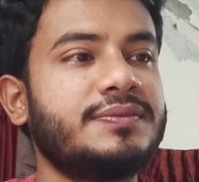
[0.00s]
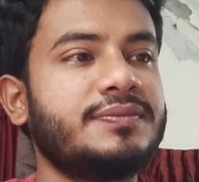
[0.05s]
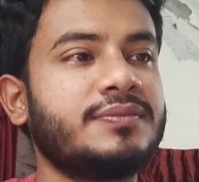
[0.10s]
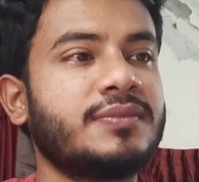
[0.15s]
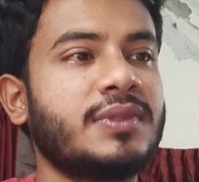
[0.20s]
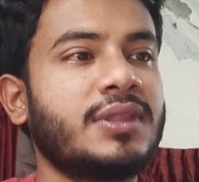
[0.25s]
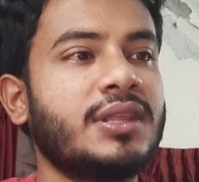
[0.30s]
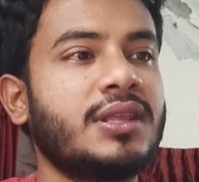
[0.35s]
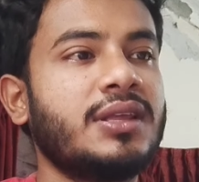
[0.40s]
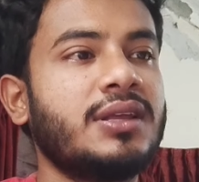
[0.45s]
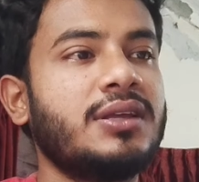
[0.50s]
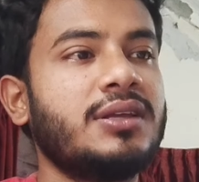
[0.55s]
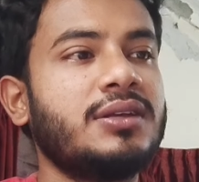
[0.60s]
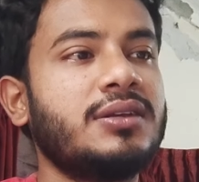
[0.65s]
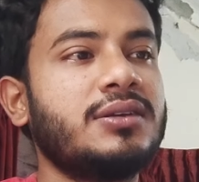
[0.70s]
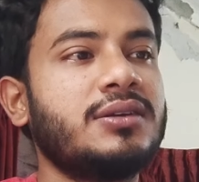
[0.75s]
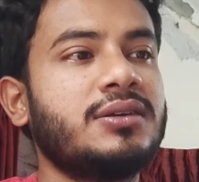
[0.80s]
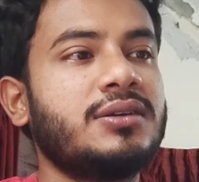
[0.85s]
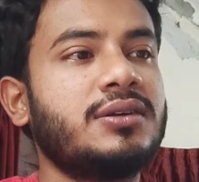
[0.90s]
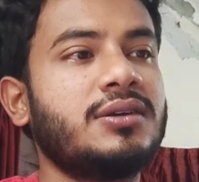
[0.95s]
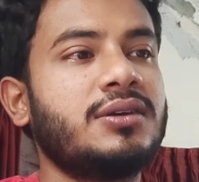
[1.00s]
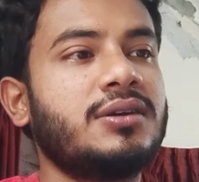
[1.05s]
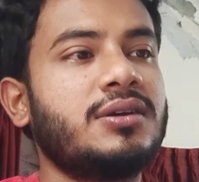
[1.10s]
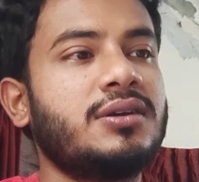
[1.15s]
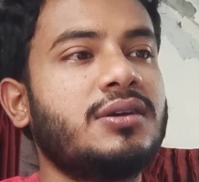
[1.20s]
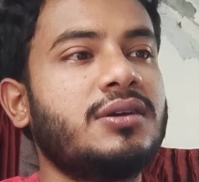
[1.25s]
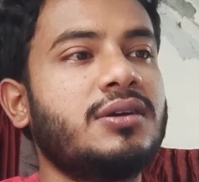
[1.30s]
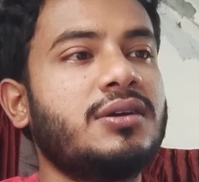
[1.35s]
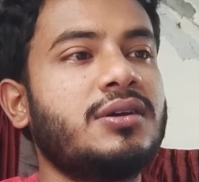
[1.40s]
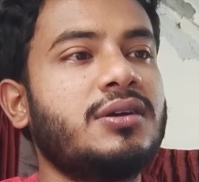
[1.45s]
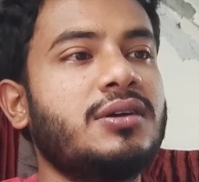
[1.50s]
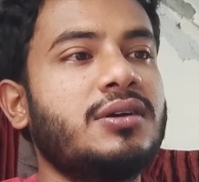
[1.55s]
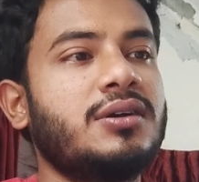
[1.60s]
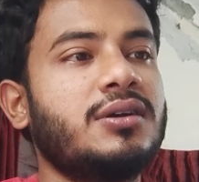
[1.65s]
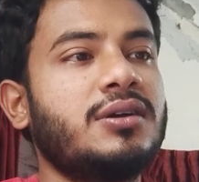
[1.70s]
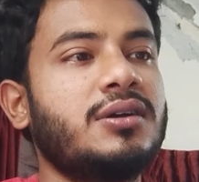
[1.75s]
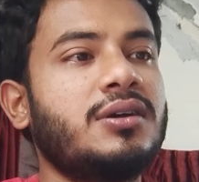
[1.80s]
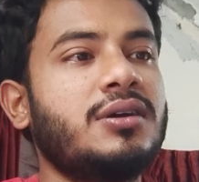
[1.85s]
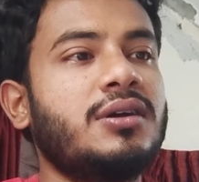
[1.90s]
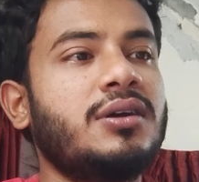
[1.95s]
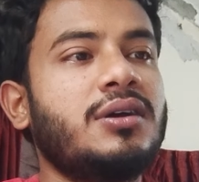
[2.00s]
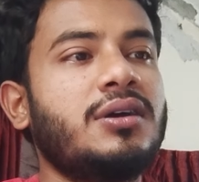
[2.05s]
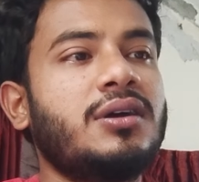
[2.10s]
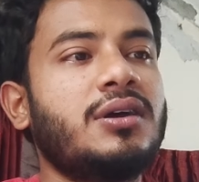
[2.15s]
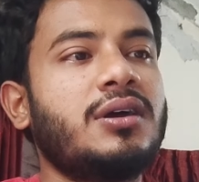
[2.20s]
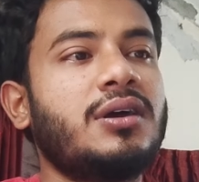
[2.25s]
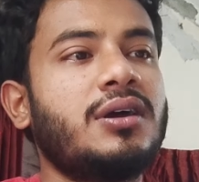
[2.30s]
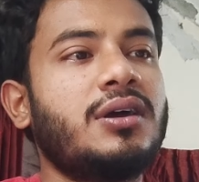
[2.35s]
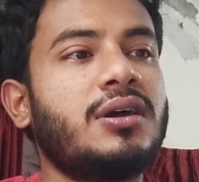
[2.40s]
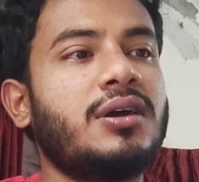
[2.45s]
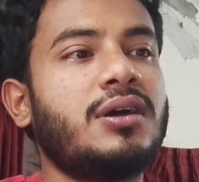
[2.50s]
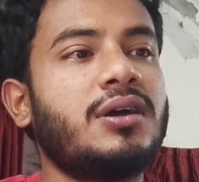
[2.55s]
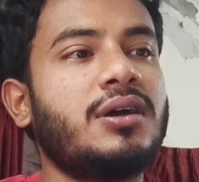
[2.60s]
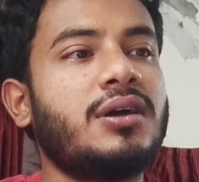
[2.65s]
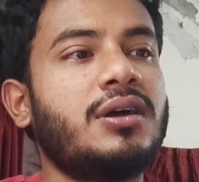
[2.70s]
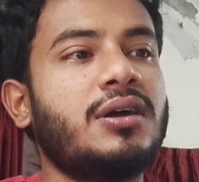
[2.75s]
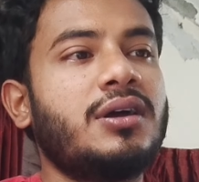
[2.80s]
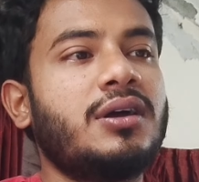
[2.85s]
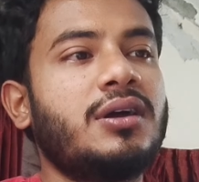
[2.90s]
No one is speaking in this clip.